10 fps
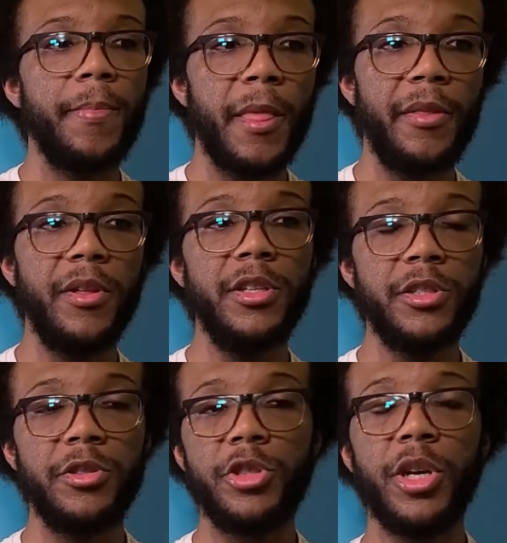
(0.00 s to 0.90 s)
And
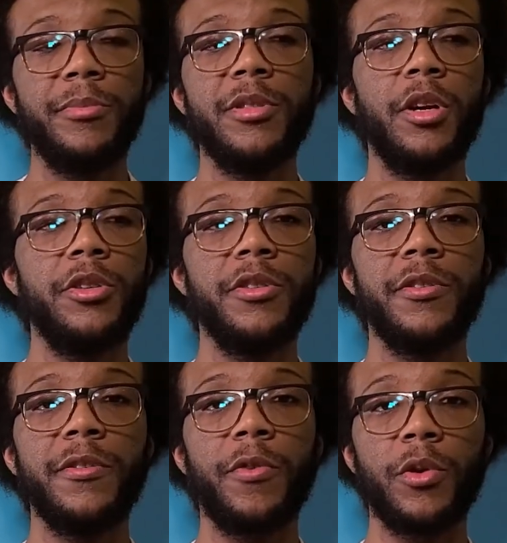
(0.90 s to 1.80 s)
this
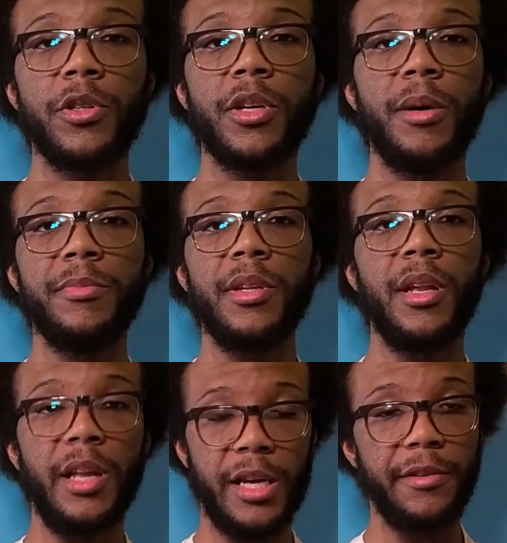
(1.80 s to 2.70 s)
jumpstarts Forrest Gump's
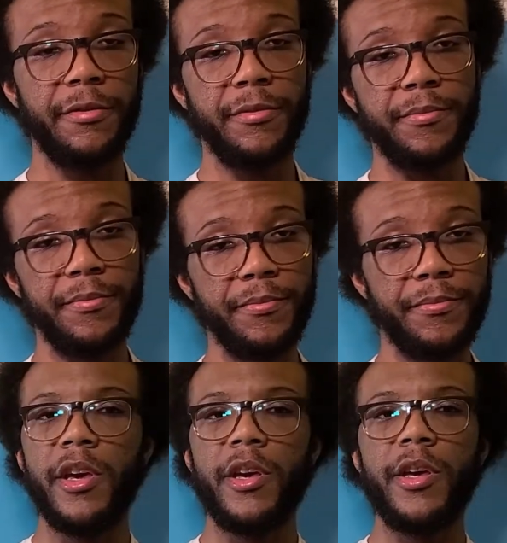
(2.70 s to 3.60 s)
life.
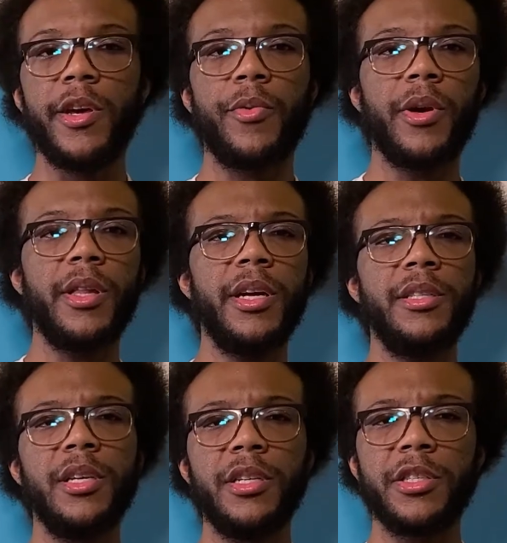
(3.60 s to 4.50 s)
He quickly gets
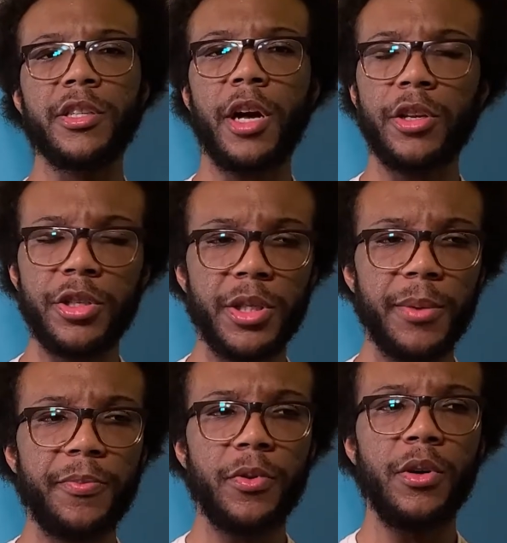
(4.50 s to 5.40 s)
a
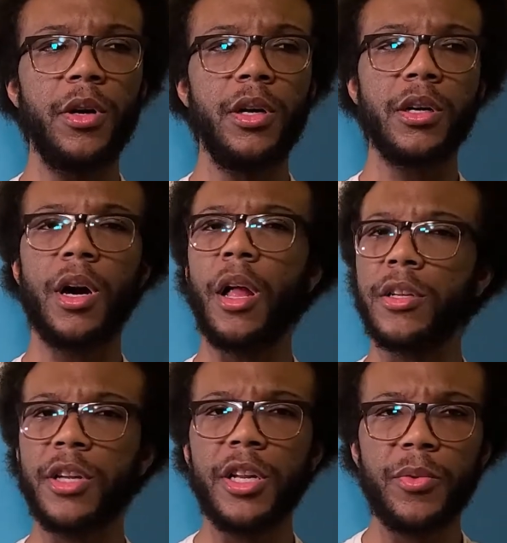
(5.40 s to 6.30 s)
scholarship for a
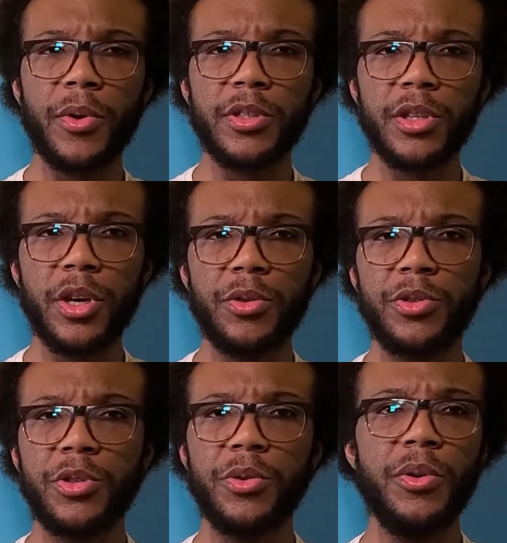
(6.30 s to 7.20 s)
college that he wants to go
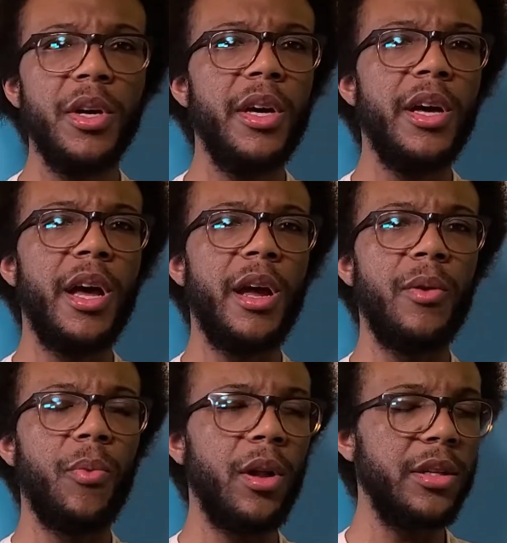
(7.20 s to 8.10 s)
to, and
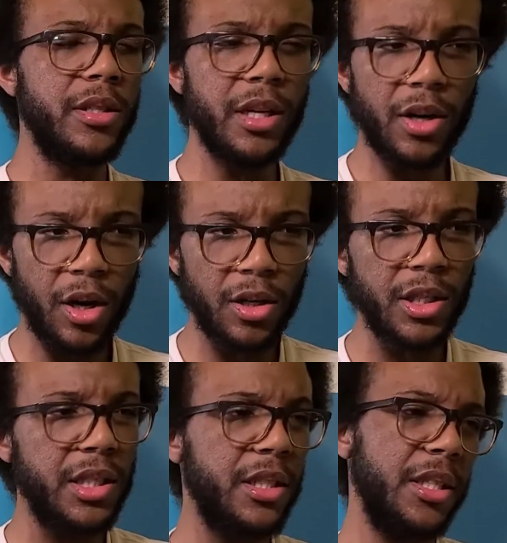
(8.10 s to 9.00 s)
while he's at
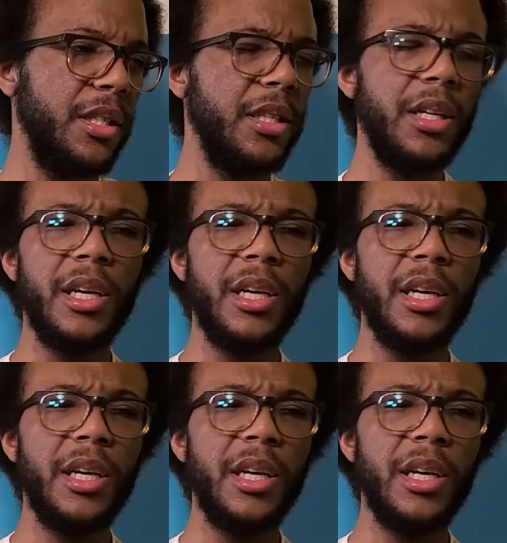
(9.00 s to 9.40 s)
college, he